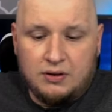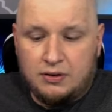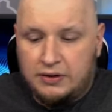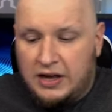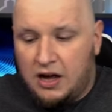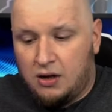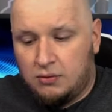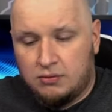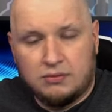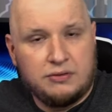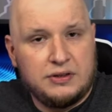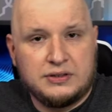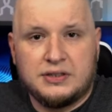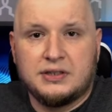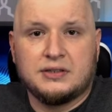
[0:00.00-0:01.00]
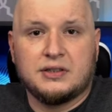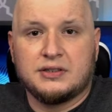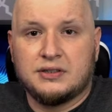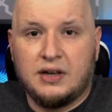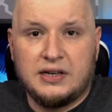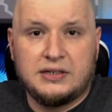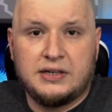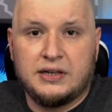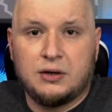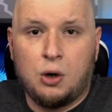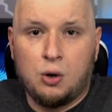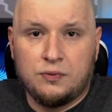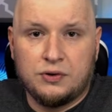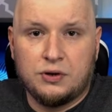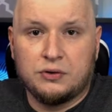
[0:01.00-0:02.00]
Now, this is a slight tick
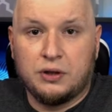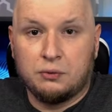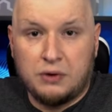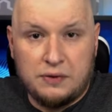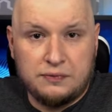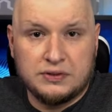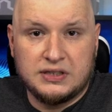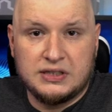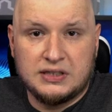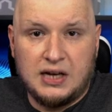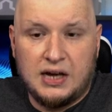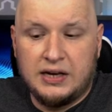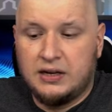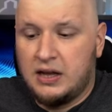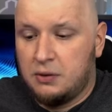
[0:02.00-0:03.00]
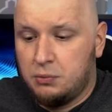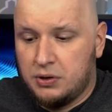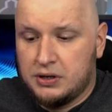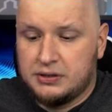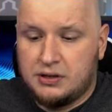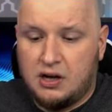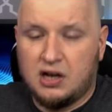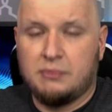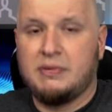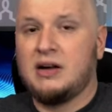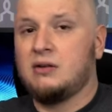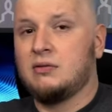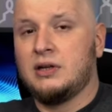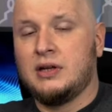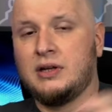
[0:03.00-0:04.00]
over the reference design, and we're gonna talk
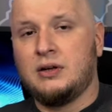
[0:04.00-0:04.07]
about